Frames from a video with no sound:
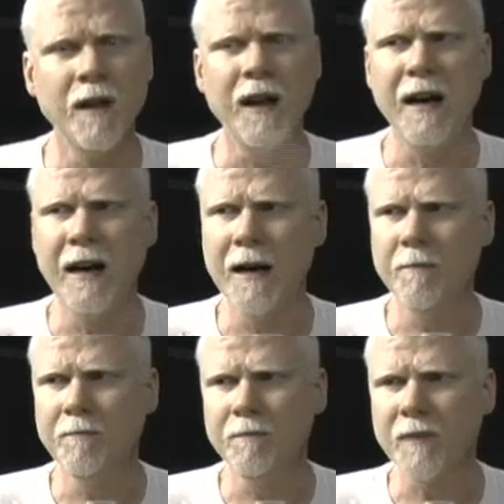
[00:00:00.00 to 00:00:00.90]

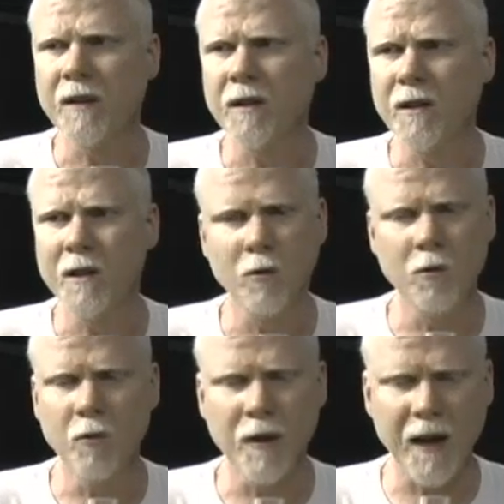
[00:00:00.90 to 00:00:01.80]
um,
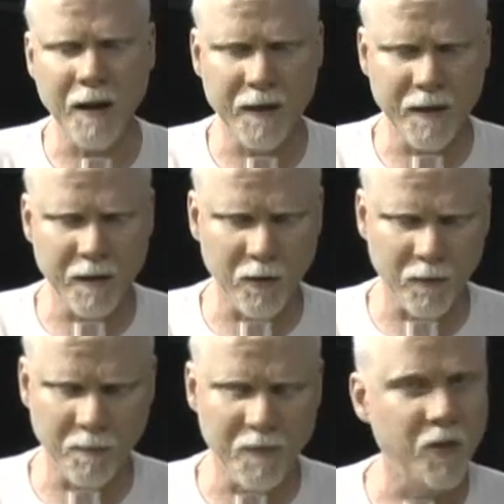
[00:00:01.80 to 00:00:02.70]
you uh,
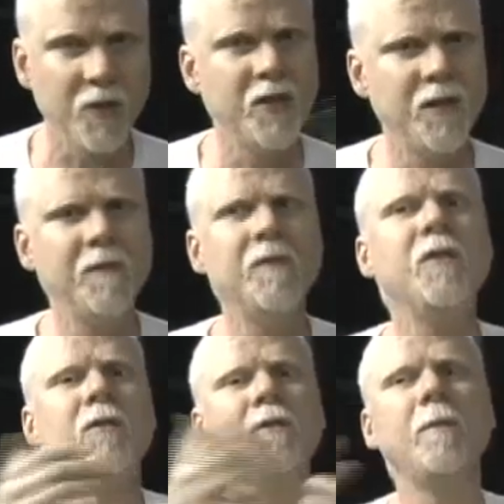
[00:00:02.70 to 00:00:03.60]
your your
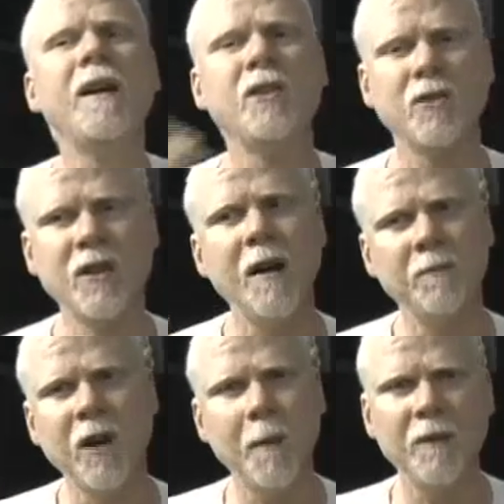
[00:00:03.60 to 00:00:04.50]
your fermenter's not
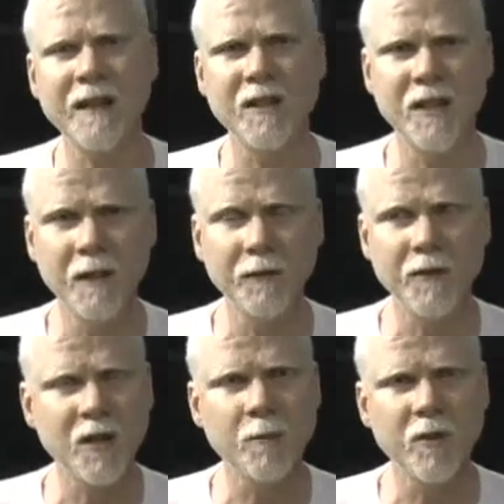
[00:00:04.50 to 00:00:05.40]
properly sealed for
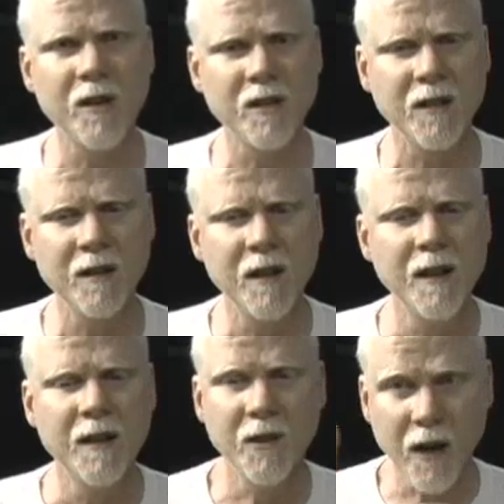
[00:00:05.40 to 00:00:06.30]
some reason,
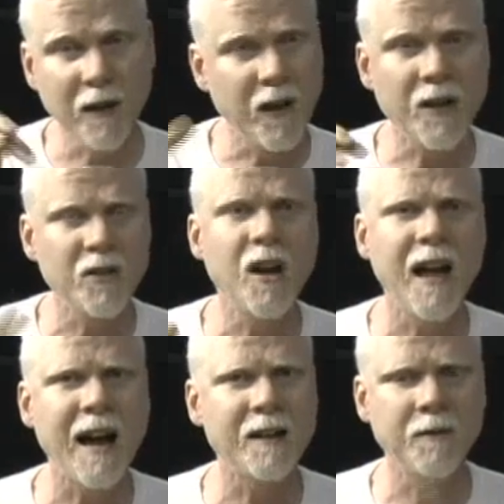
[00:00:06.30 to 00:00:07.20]
your airlock's not
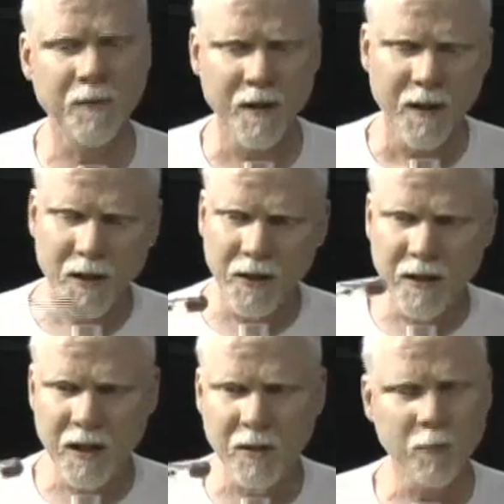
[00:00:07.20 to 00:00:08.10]
active, you'll
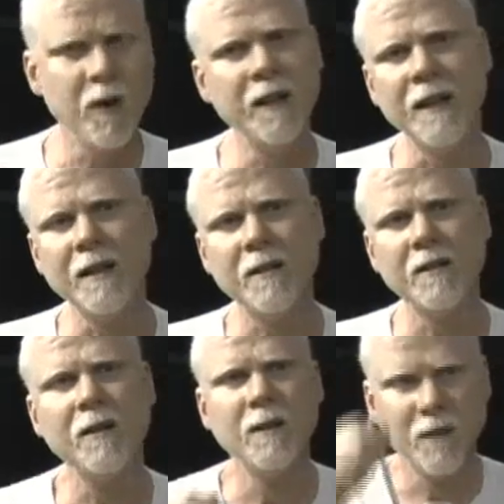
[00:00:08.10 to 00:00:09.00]
need to use one of
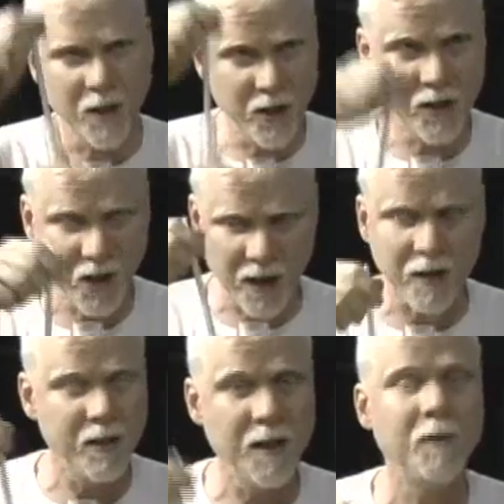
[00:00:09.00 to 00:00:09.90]
these to check
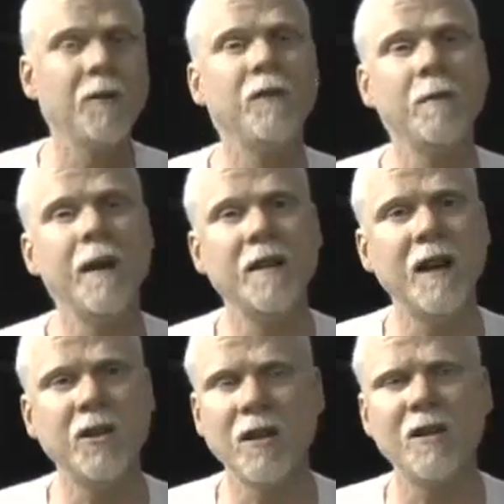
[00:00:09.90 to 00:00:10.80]
to see if your
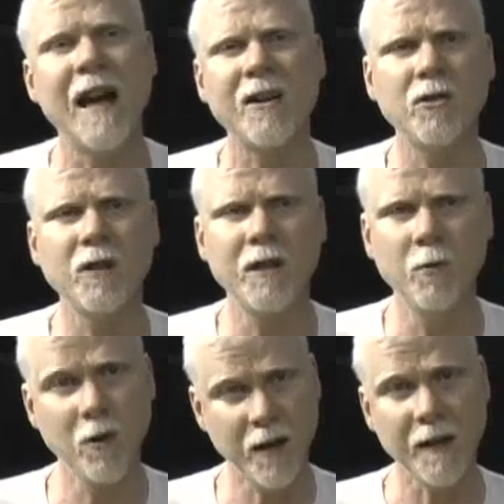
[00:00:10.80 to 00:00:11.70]
fermentation is actually
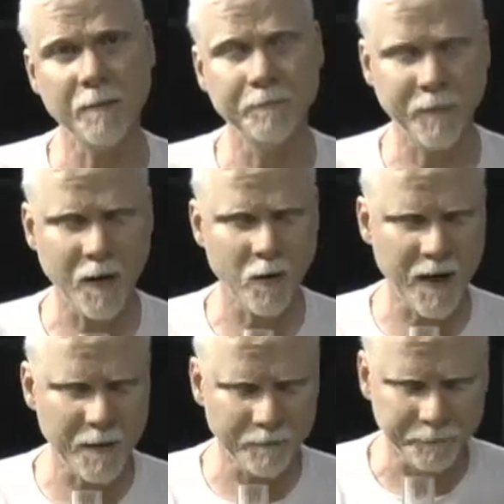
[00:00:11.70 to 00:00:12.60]
working. Okay.